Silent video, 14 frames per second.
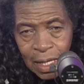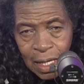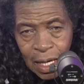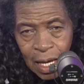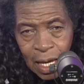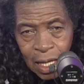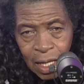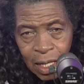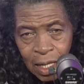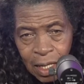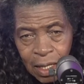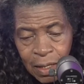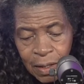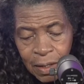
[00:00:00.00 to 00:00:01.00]

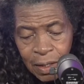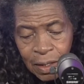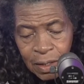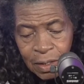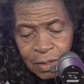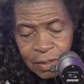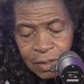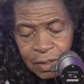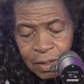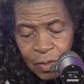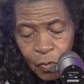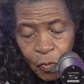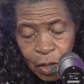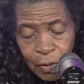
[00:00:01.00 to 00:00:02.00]
and
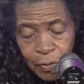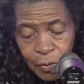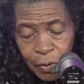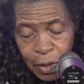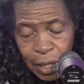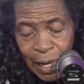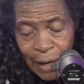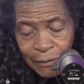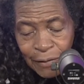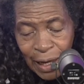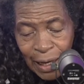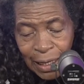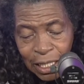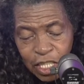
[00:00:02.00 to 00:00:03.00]
we we have
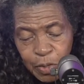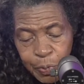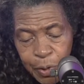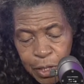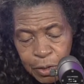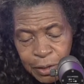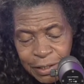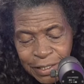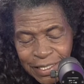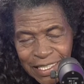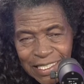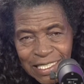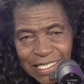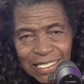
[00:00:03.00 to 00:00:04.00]
not experienced
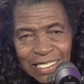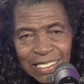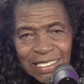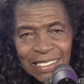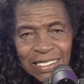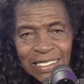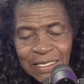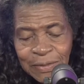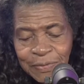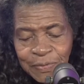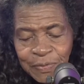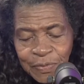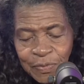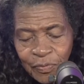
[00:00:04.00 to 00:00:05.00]
this
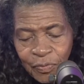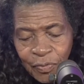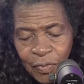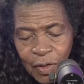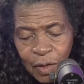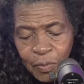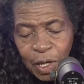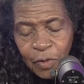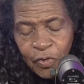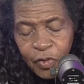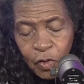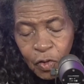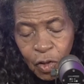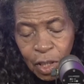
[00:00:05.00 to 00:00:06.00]

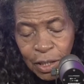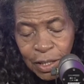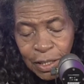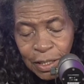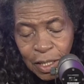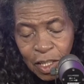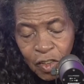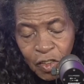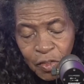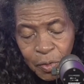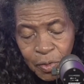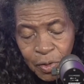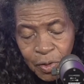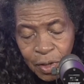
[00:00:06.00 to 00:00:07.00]
before the COVID.
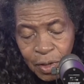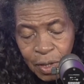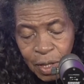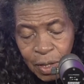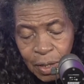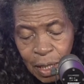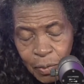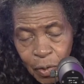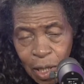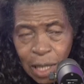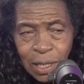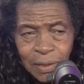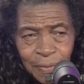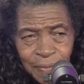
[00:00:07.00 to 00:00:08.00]

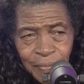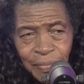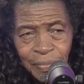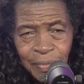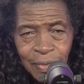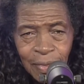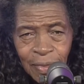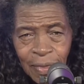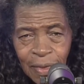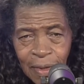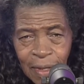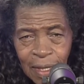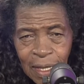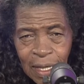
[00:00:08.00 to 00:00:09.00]
Well,
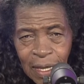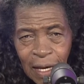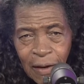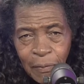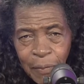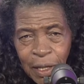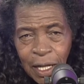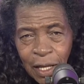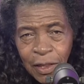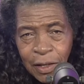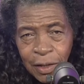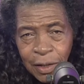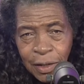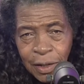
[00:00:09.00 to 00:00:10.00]
there have been
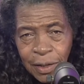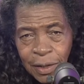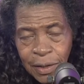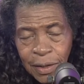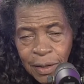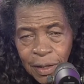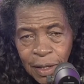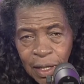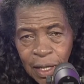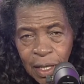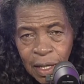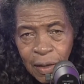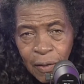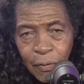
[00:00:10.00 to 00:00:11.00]
other
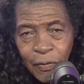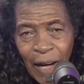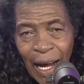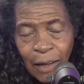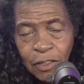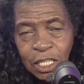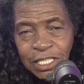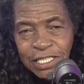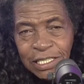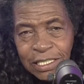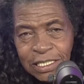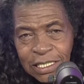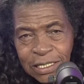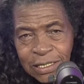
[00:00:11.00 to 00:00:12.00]

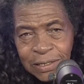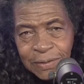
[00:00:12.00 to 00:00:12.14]
viruses,